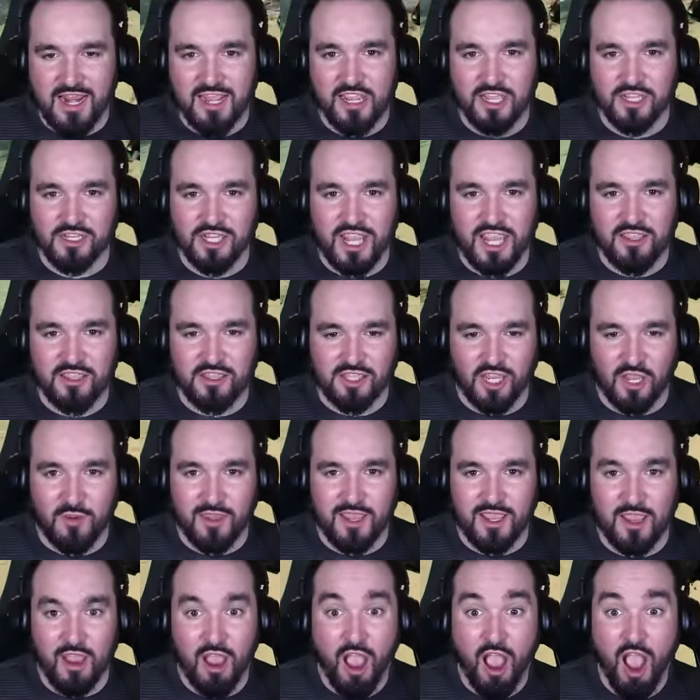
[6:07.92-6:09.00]
how you do
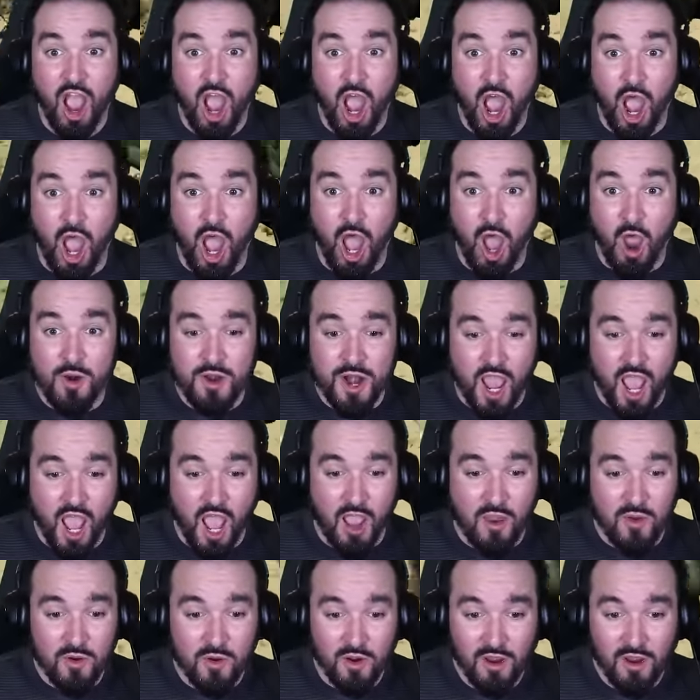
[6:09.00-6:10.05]
it! Oh no!